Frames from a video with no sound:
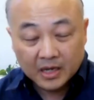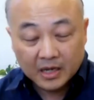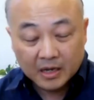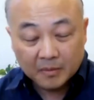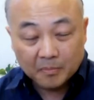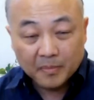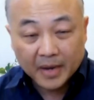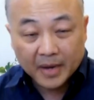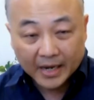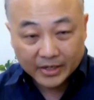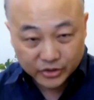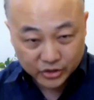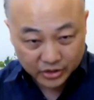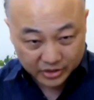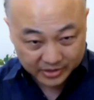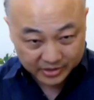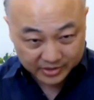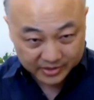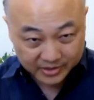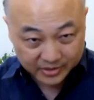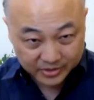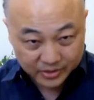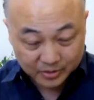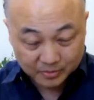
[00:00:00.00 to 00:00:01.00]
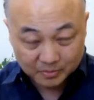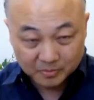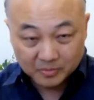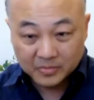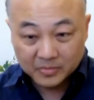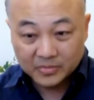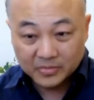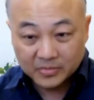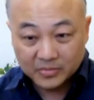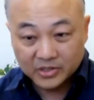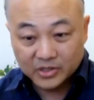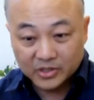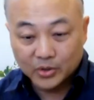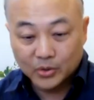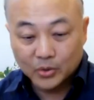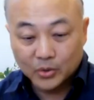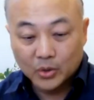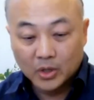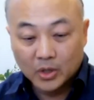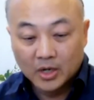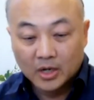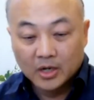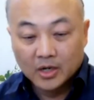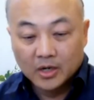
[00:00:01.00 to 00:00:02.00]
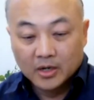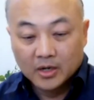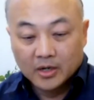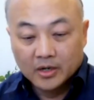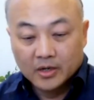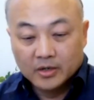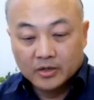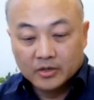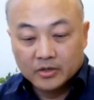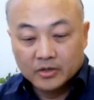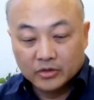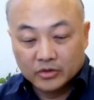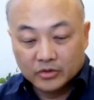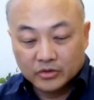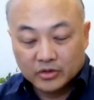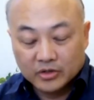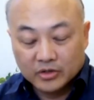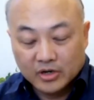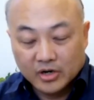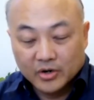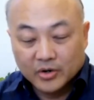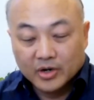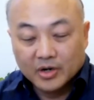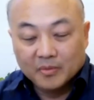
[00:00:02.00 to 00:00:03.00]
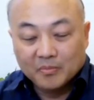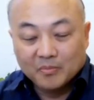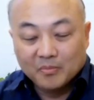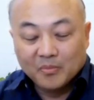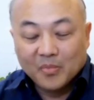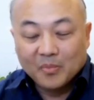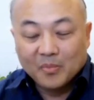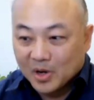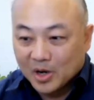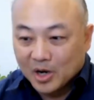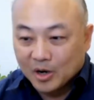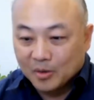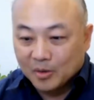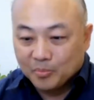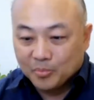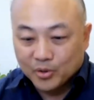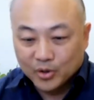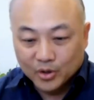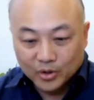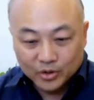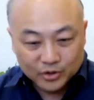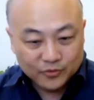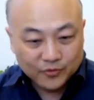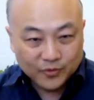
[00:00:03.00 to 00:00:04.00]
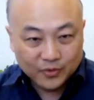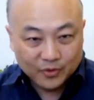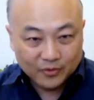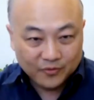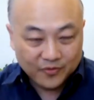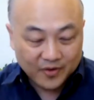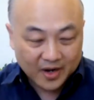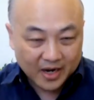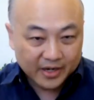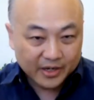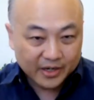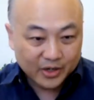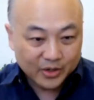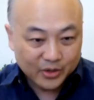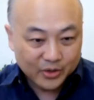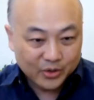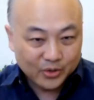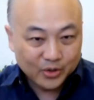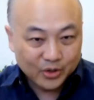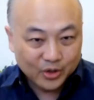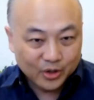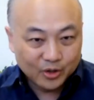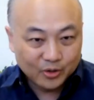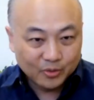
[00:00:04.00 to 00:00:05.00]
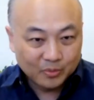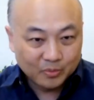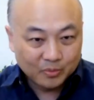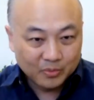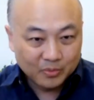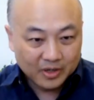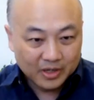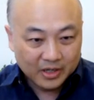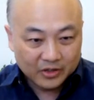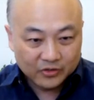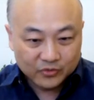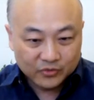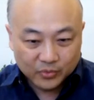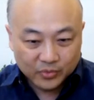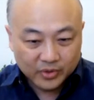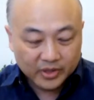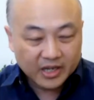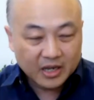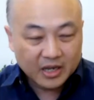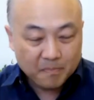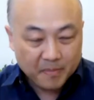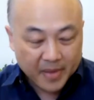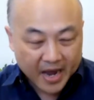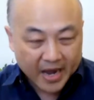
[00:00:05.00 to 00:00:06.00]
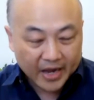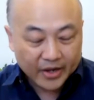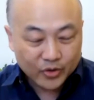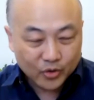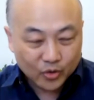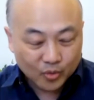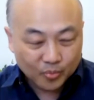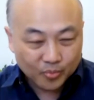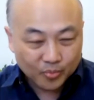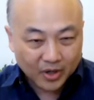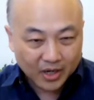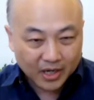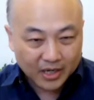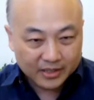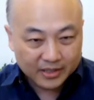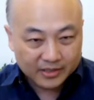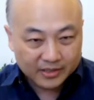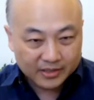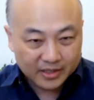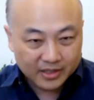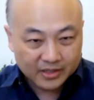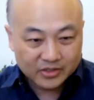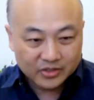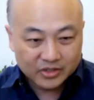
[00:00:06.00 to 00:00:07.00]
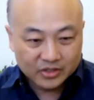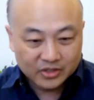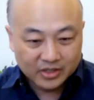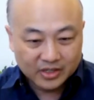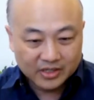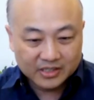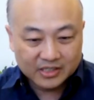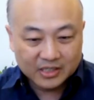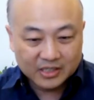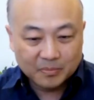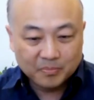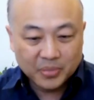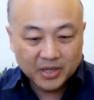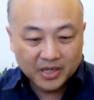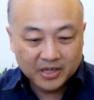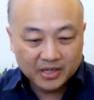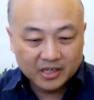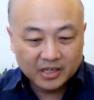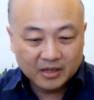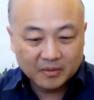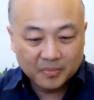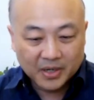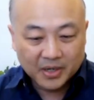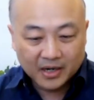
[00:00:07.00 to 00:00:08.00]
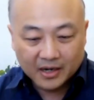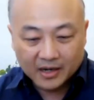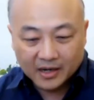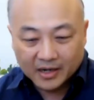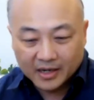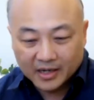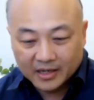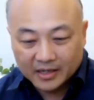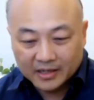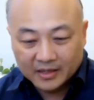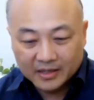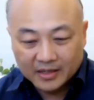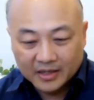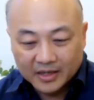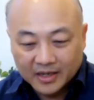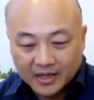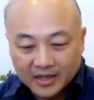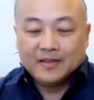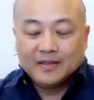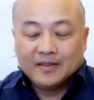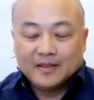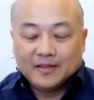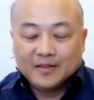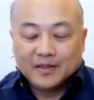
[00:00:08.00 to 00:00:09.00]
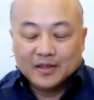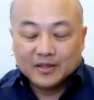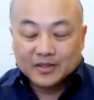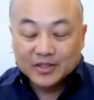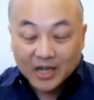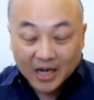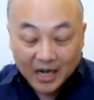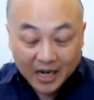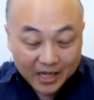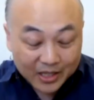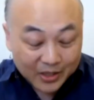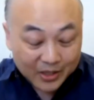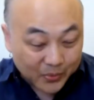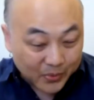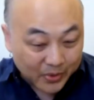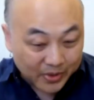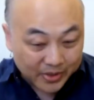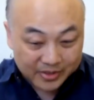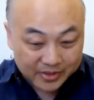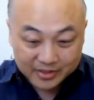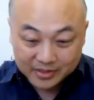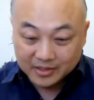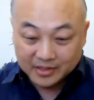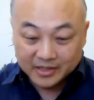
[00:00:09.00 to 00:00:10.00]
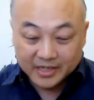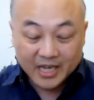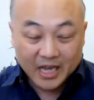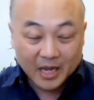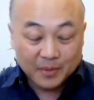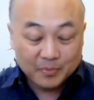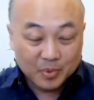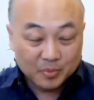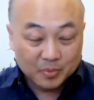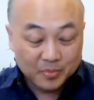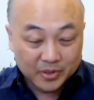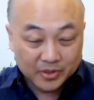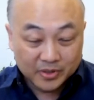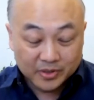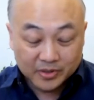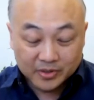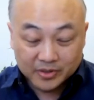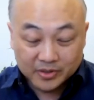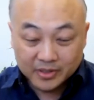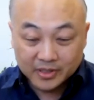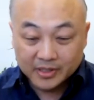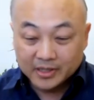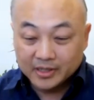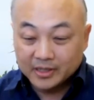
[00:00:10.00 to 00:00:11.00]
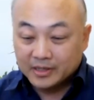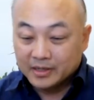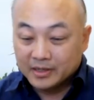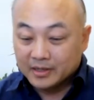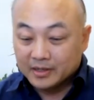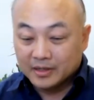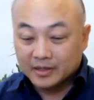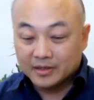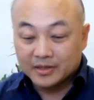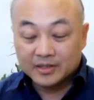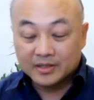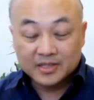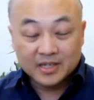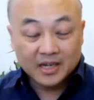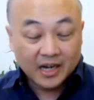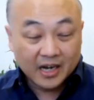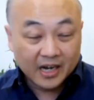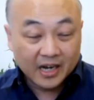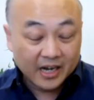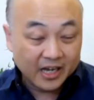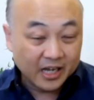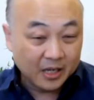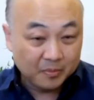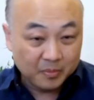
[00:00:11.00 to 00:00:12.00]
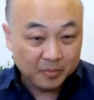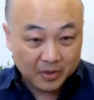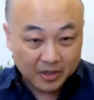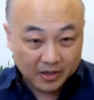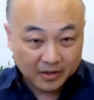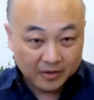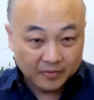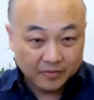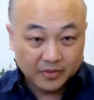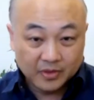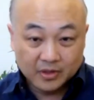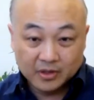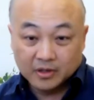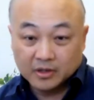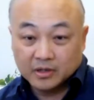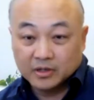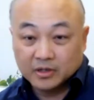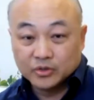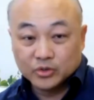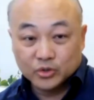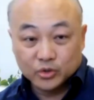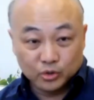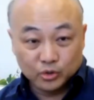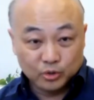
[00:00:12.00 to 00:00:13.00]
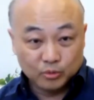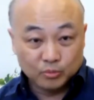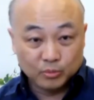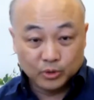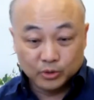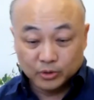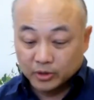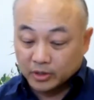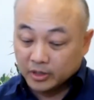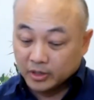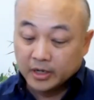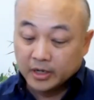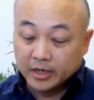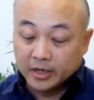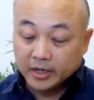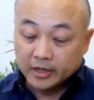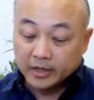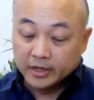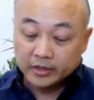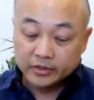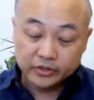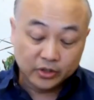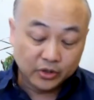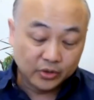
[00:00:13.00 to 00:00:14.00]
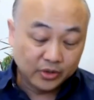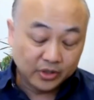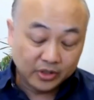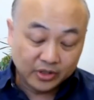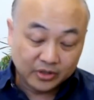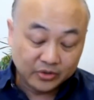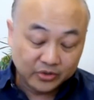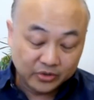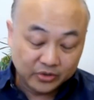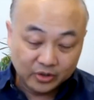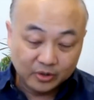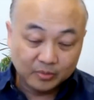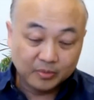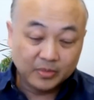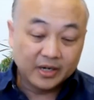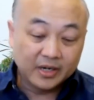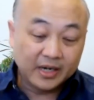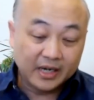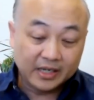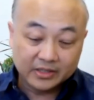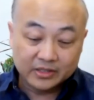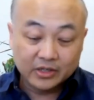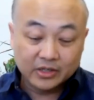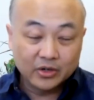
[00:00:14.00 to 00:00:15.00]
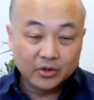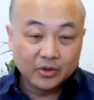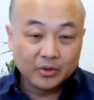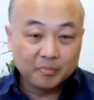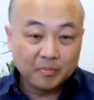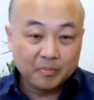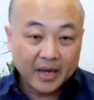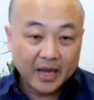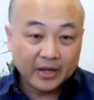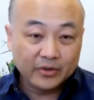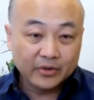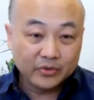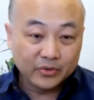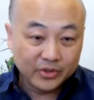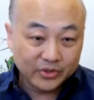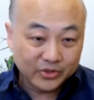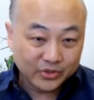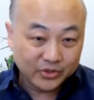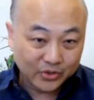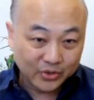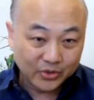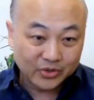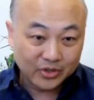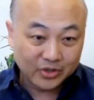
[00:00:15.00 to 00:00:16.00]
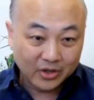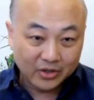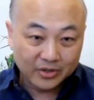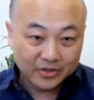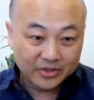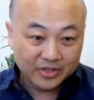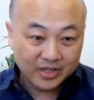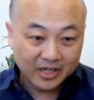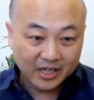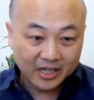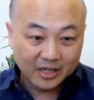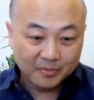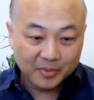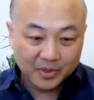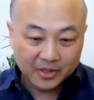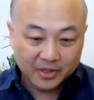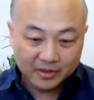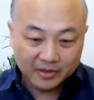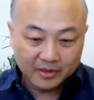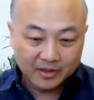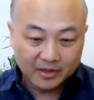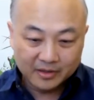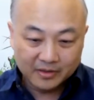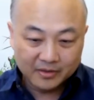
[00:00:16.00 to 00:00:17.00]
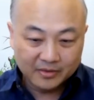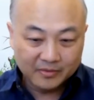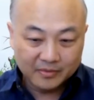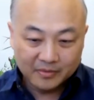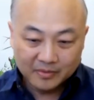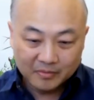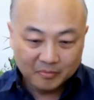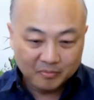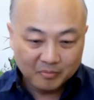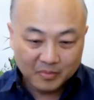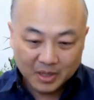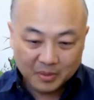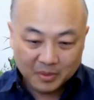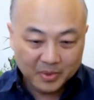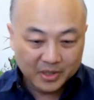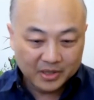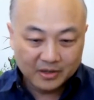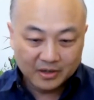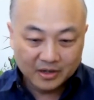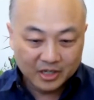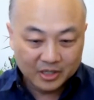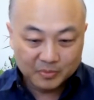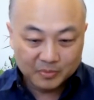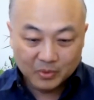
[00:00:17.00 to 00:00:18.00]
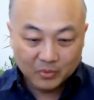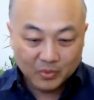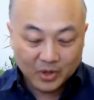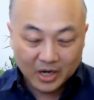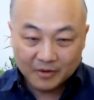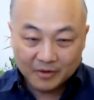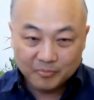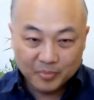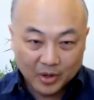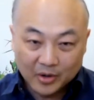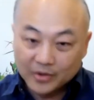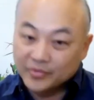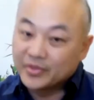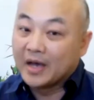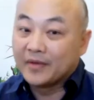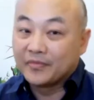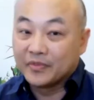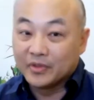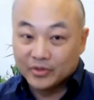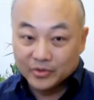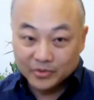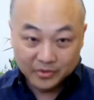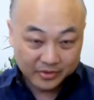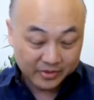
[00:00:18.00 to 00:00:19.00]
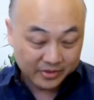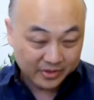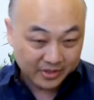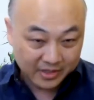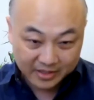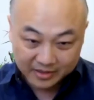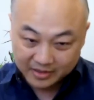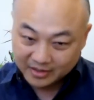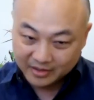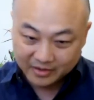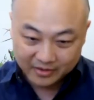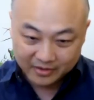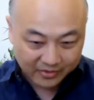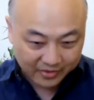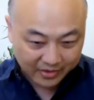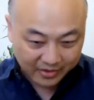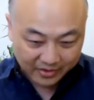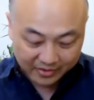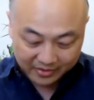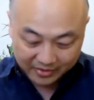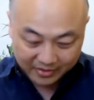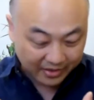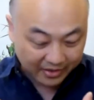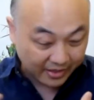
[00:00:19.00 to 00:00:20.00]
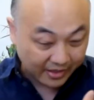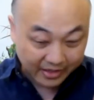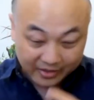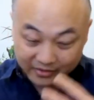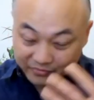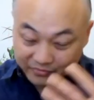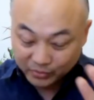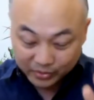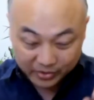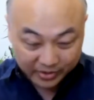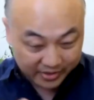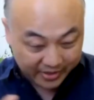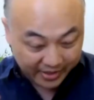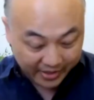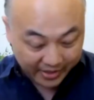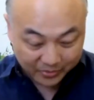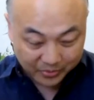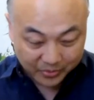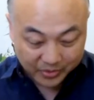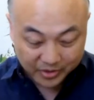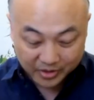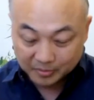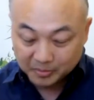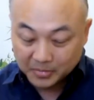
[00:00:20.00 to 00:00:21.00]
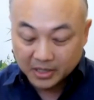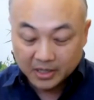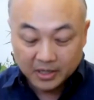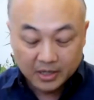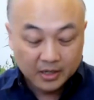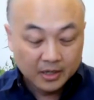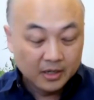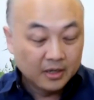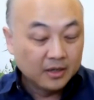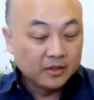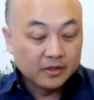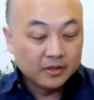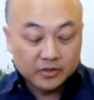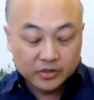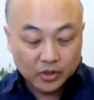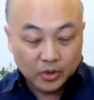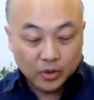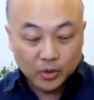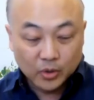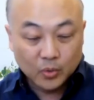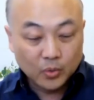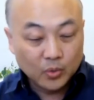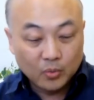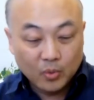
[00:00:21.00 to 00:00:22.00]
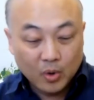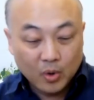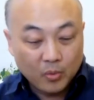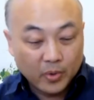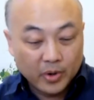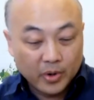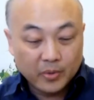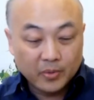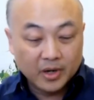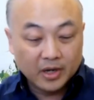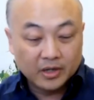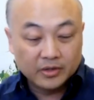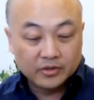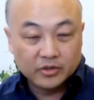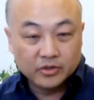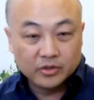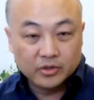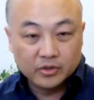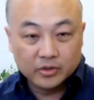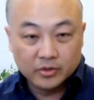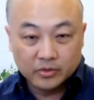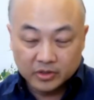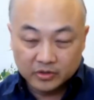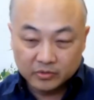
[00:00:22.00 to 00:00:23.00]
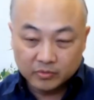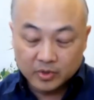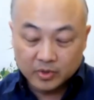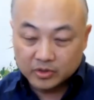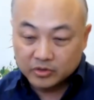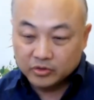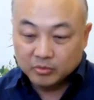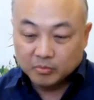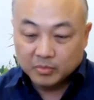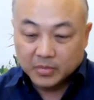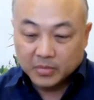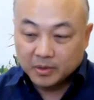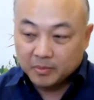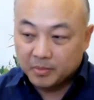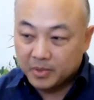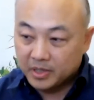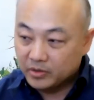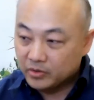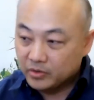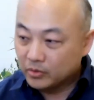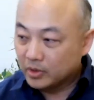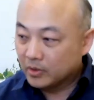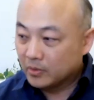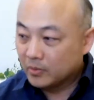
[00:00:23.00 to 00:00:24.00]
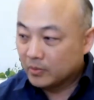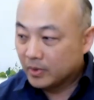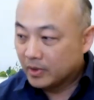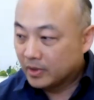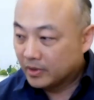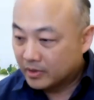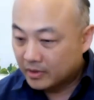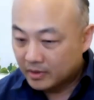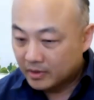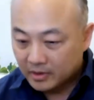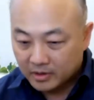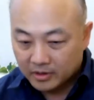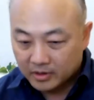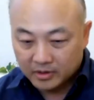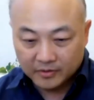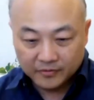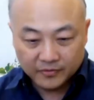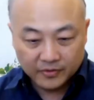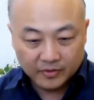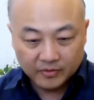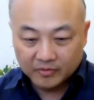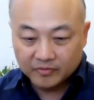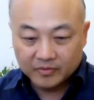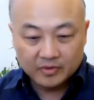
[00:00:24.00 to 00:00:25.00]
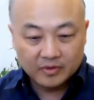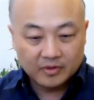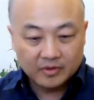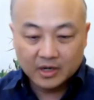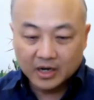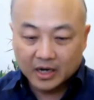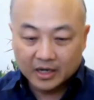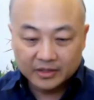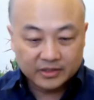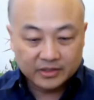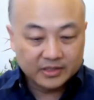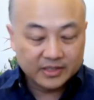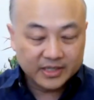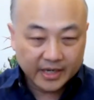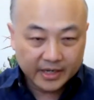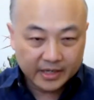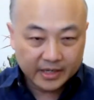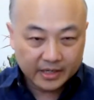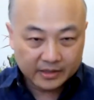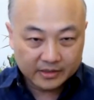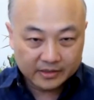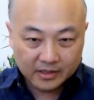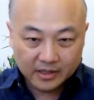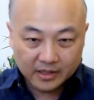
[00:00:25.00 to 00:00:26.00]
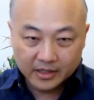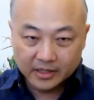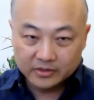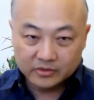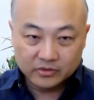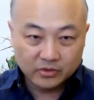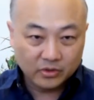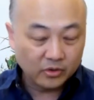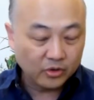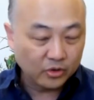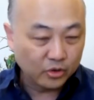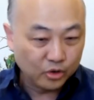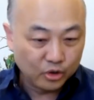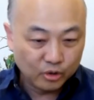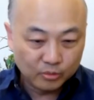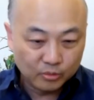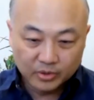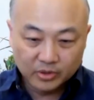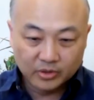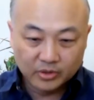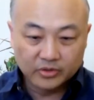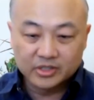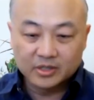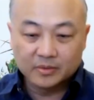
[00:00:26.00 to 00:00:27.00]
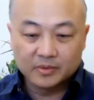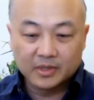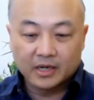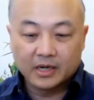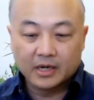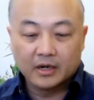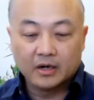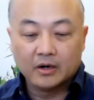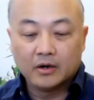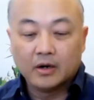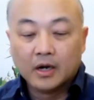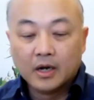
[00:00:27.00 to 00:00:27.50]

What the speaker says: a matching system. So the current approach for finding a new home is really a manual process. It's dependent upon the tolerance, the capability, the time of the consumer. So the consumer has to go and manually search all the time, and maybe the husband and wife both have to do this, and then it gets really tangled up. So what we want to do is what you may be doing with, you know, if you've gone to dating sites or Uber or something here,